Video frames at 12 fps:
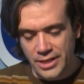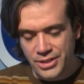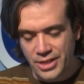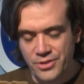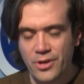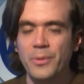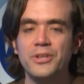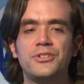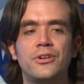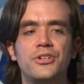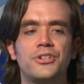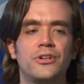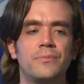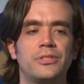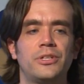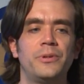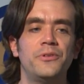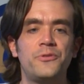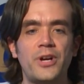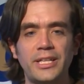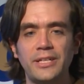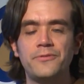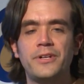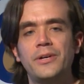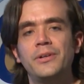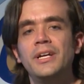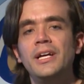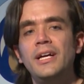changed around my search terms a little bit, and finally found